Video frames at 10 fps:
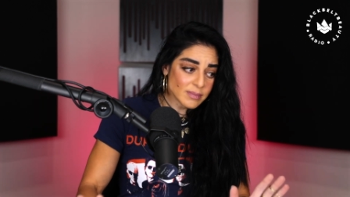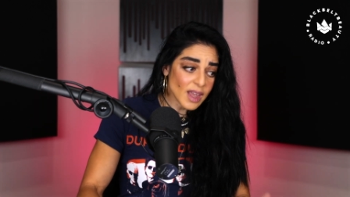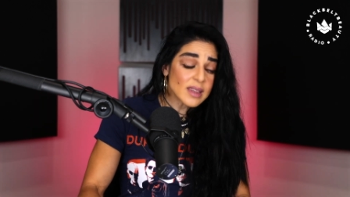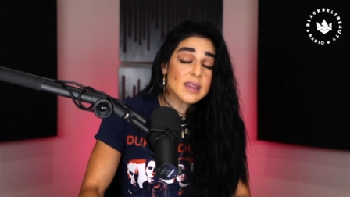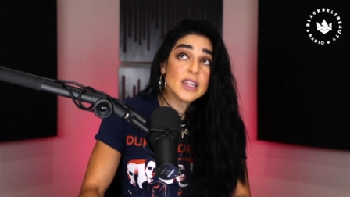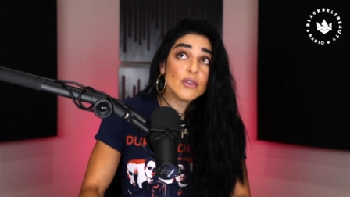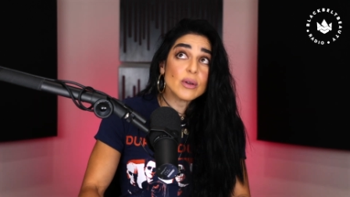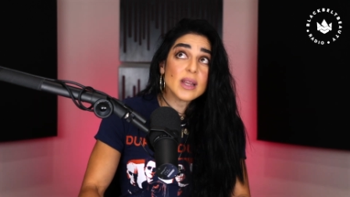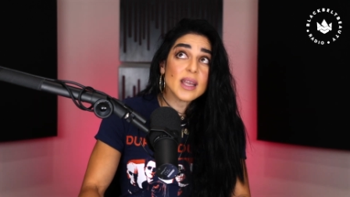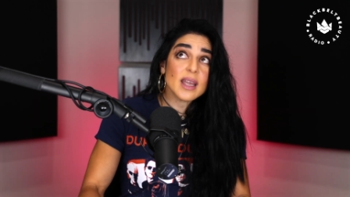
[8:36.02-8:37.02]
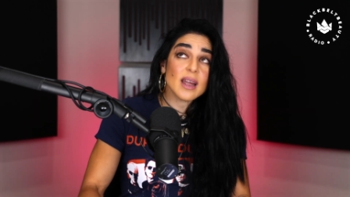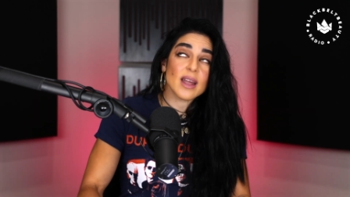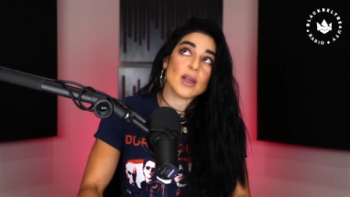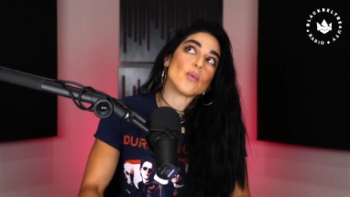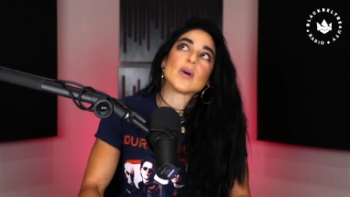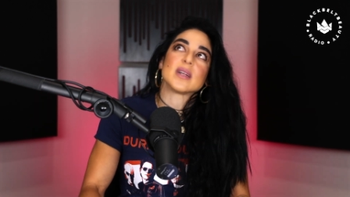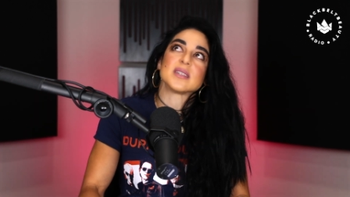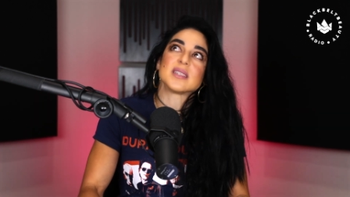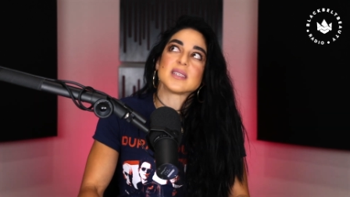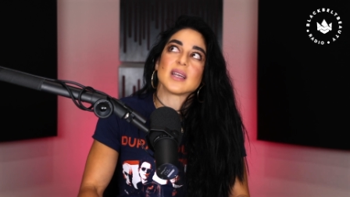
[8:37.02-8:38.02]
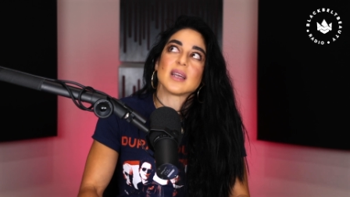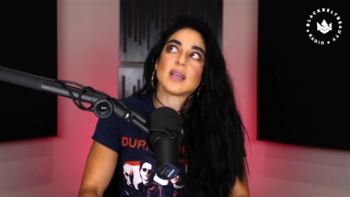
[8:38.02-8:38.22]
literally it was,